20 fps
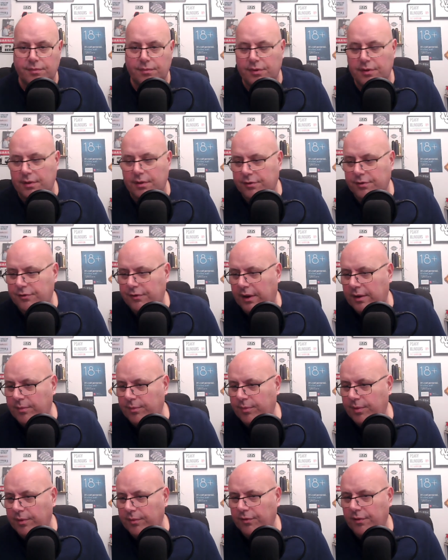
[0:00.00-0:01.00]
The Australian
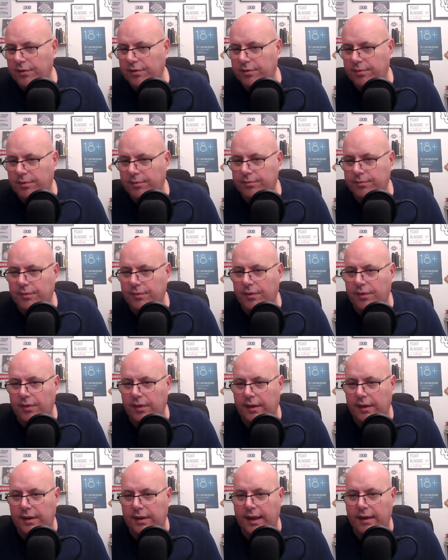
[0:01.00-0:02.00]
Pink Floyd.
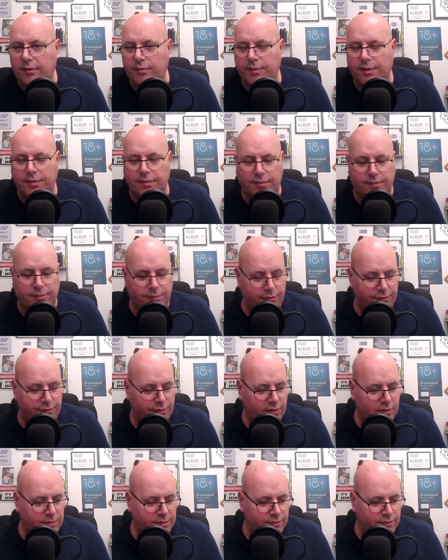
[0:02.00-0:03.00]
They've now been
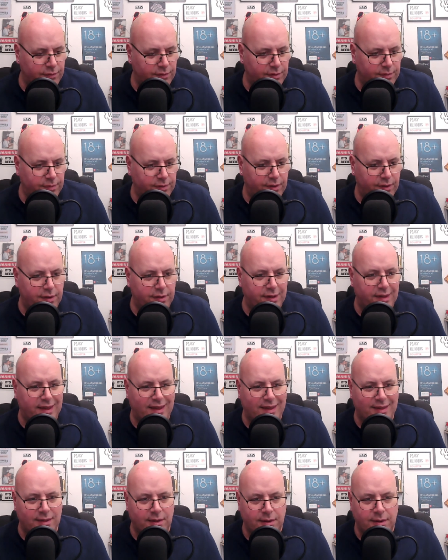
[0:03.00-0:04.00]
performing for 30
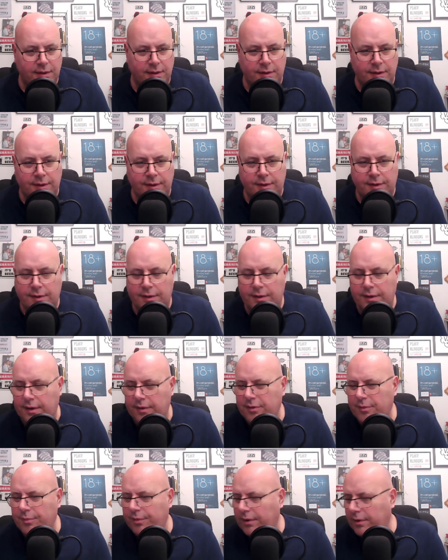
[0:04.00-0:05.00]
years, and
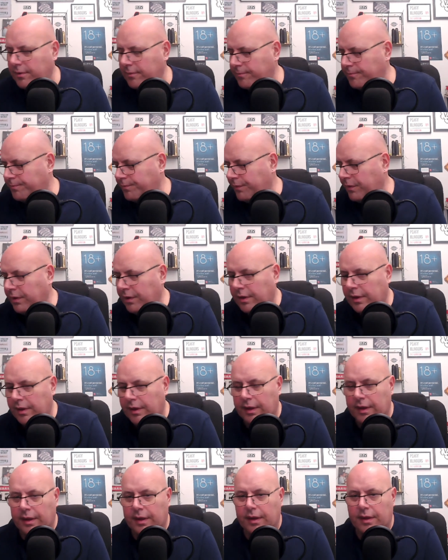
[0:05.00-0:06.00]
they're brilliant.
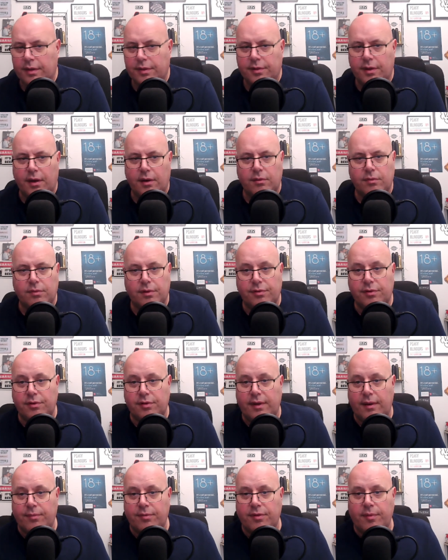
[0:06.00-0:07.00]
So it just
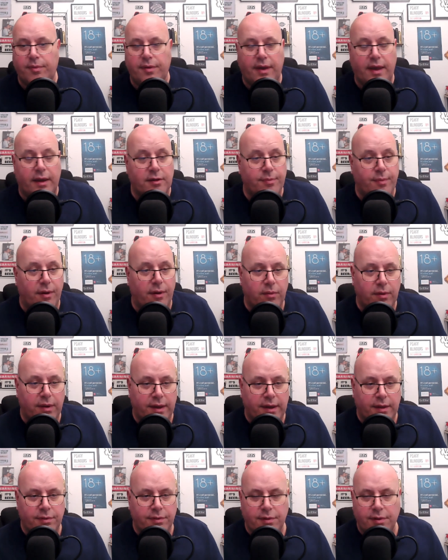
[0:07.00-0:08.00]
happened to be Expo
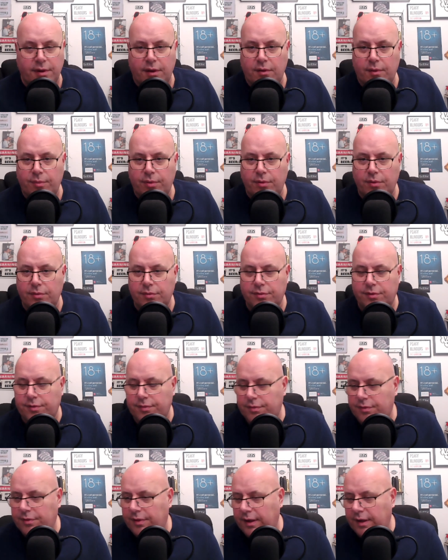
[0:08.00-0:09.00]
weekend, so I bought
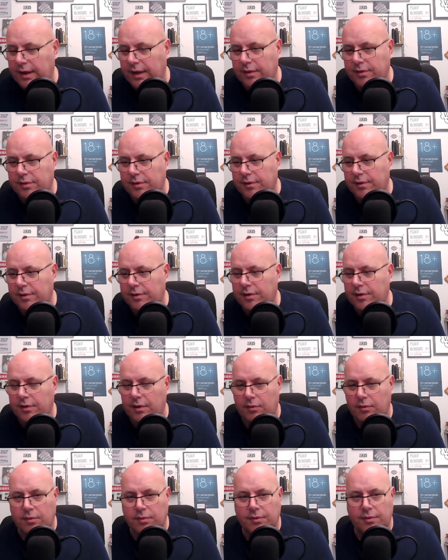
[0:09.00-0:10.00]
tickets, and I said,
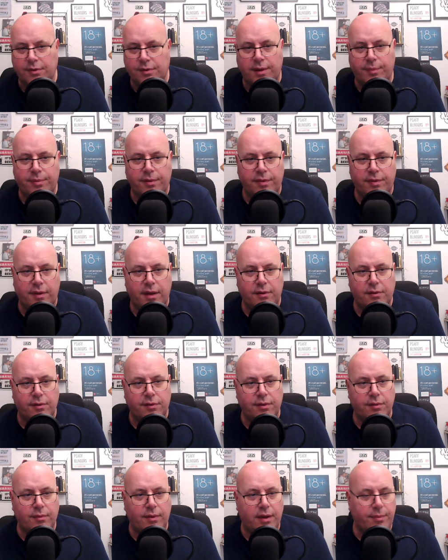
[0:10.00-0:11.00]
"Oh, well, we'll nip in there
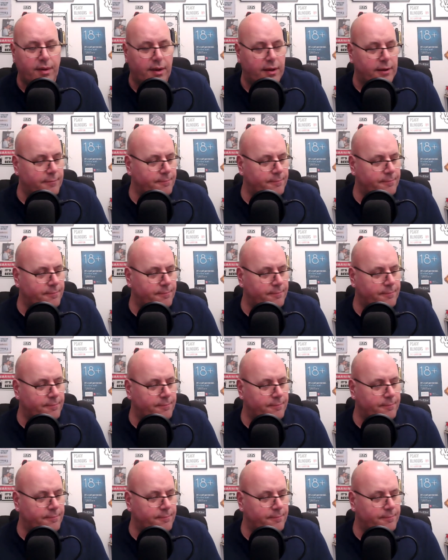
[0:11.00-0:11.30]
on the way back."